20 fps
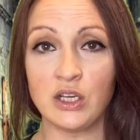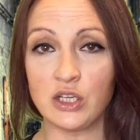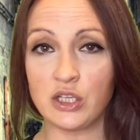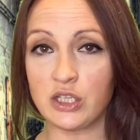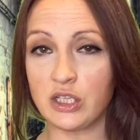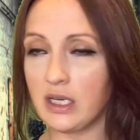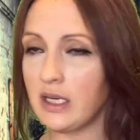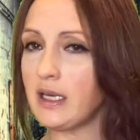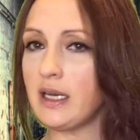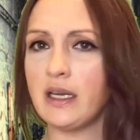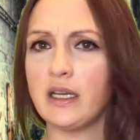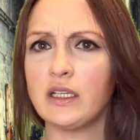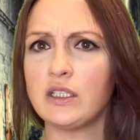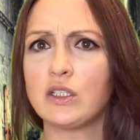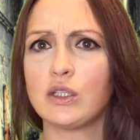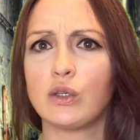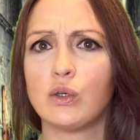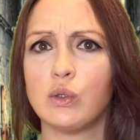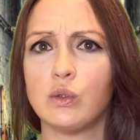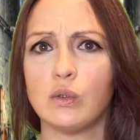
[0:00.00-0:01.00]
She needed
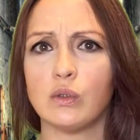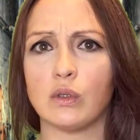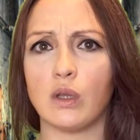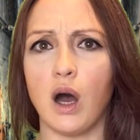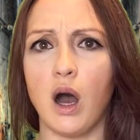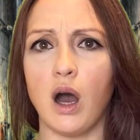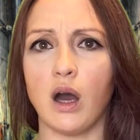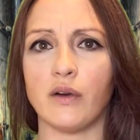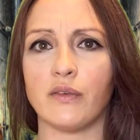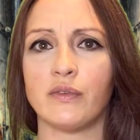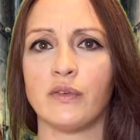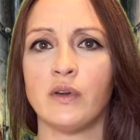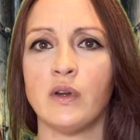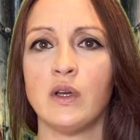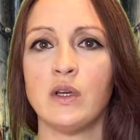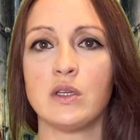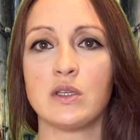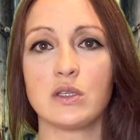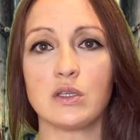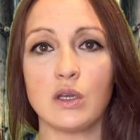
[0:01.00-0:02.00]
to cool off,
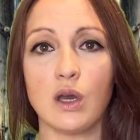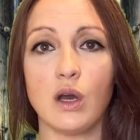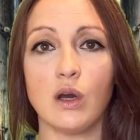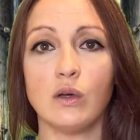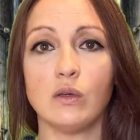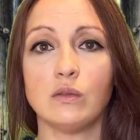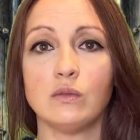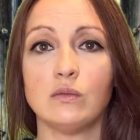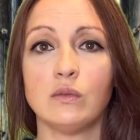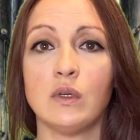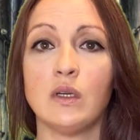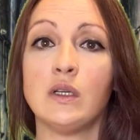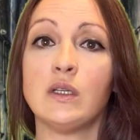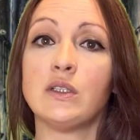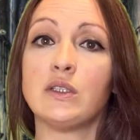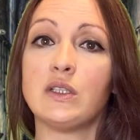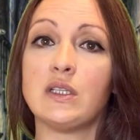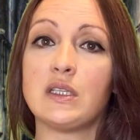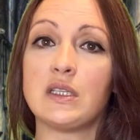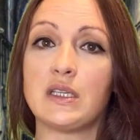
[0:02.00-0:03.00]
so
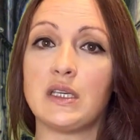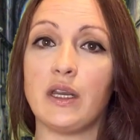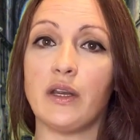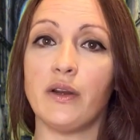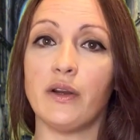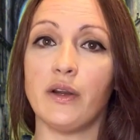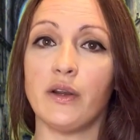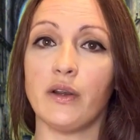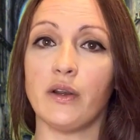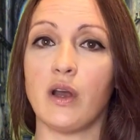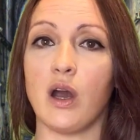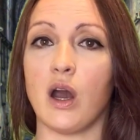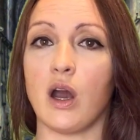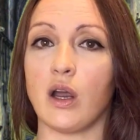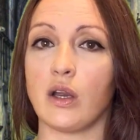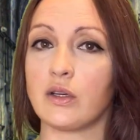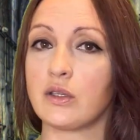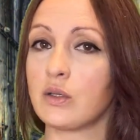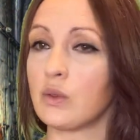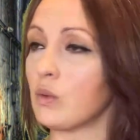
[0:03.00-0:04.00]
she steered her
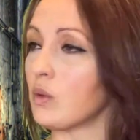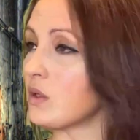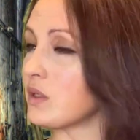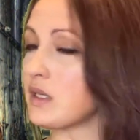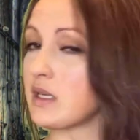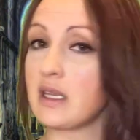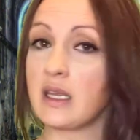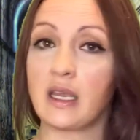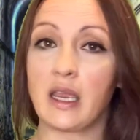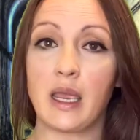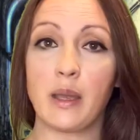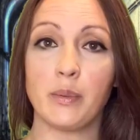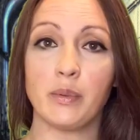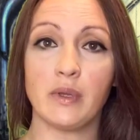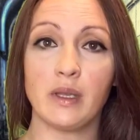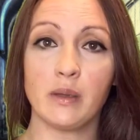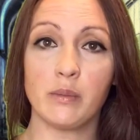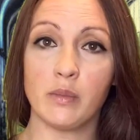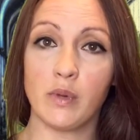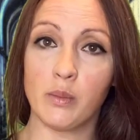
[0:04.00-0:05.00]
car towards the
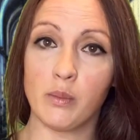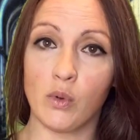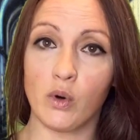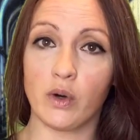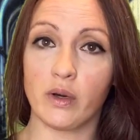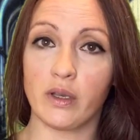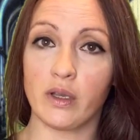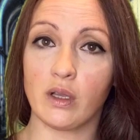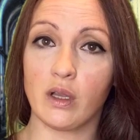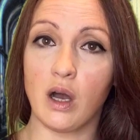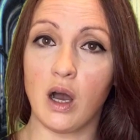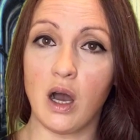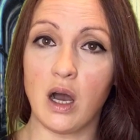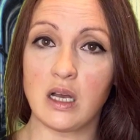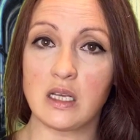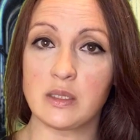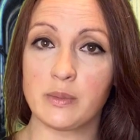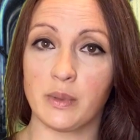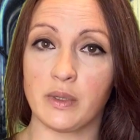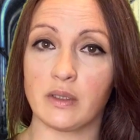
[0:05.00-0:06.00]
Kipling Memorial
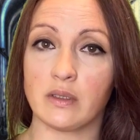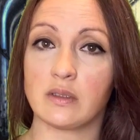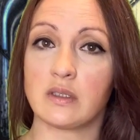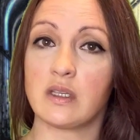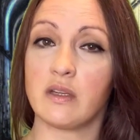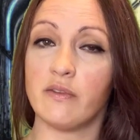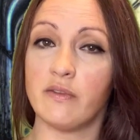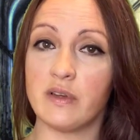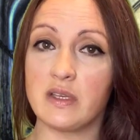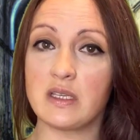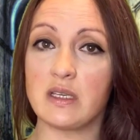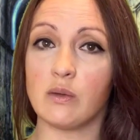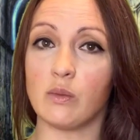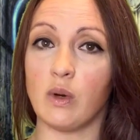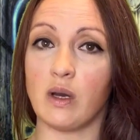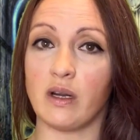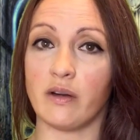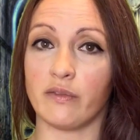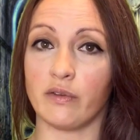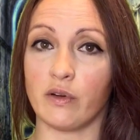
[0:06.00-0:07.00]
Hospital to visit
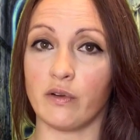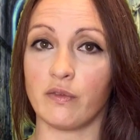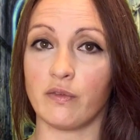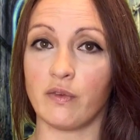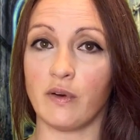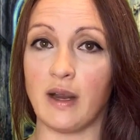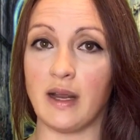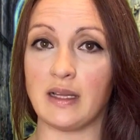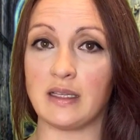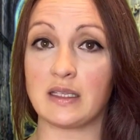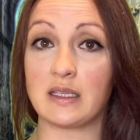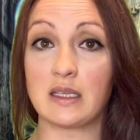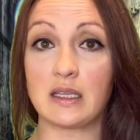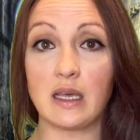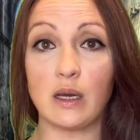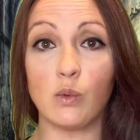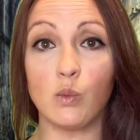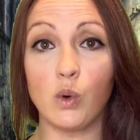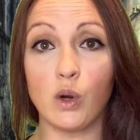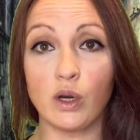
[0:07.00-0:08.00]
one of her friends
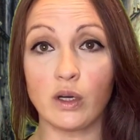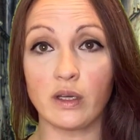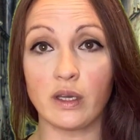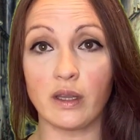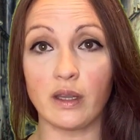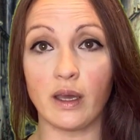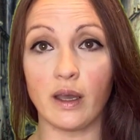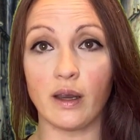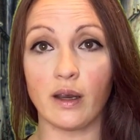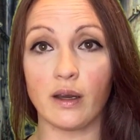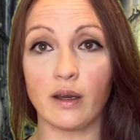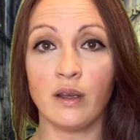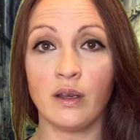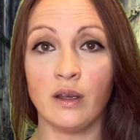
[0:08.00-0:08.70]
that worked there.